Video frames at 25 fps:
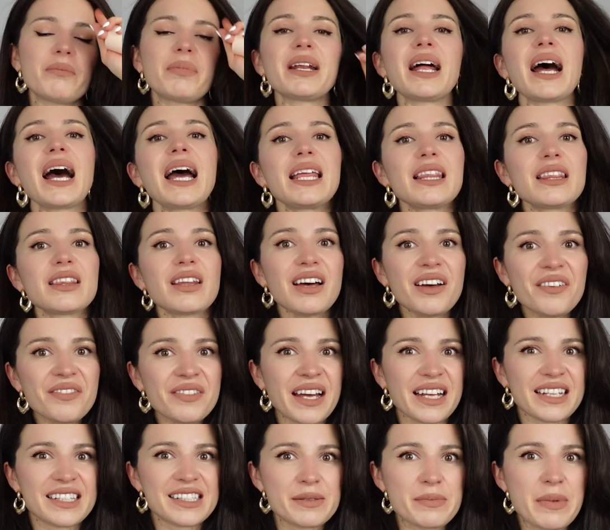But I love
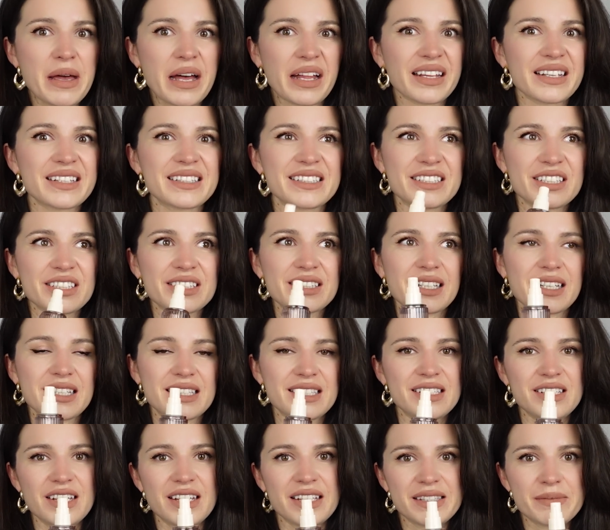that smell. It's just,
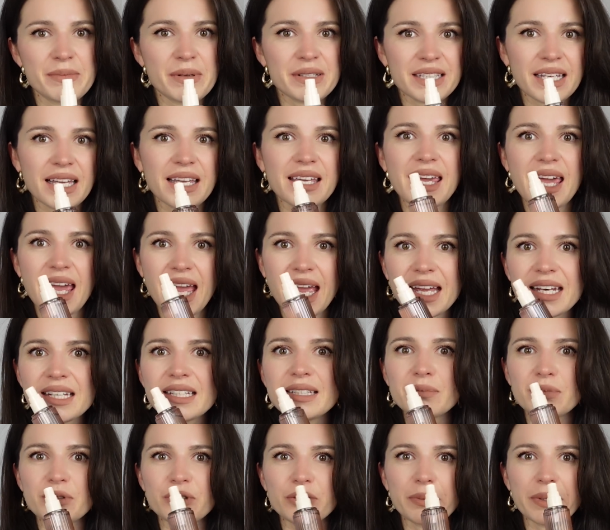it smells like a
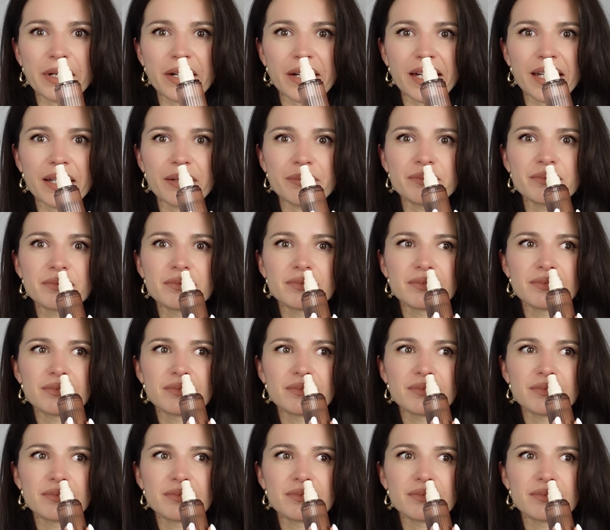candy blueberry.